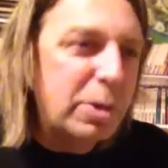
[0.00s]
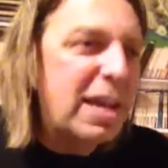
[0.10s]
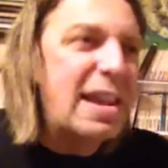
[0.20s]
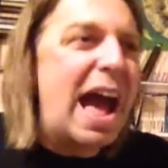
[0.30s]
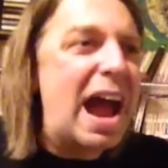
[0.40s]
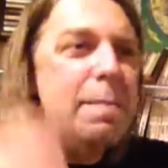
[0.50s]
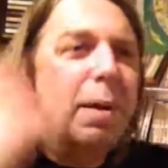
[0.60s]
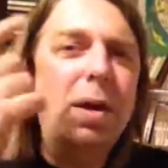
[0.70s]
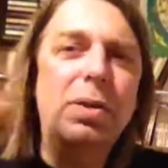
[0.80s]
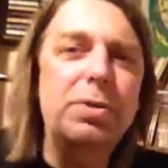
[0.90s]
You can
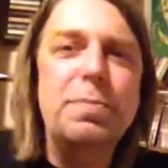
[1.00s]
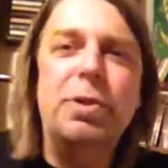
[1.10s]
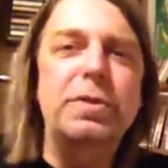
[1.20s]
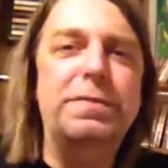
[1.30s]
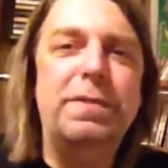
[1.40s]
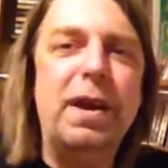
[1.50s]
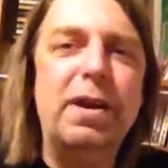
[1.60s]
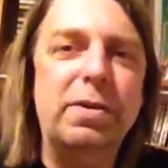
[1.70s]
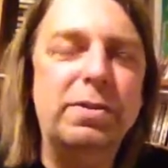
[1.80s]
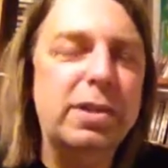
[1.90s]
eyeball the
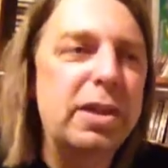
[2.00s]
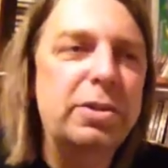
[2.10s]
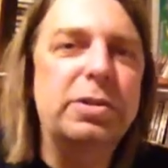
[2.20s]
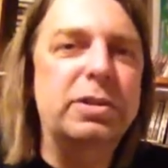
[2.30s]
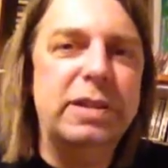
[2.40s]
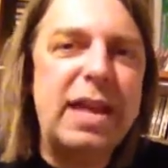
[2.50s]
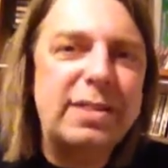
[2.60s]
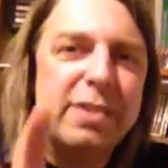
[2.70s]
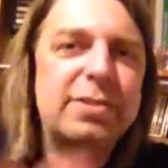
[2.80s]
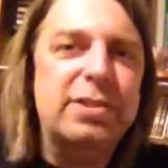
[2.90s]
modifiers. Yeah,
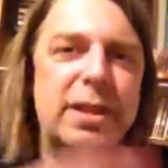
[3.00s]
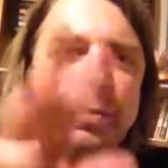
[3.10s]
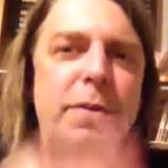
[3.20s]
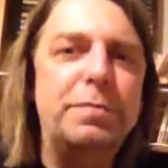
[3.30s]
there's a table of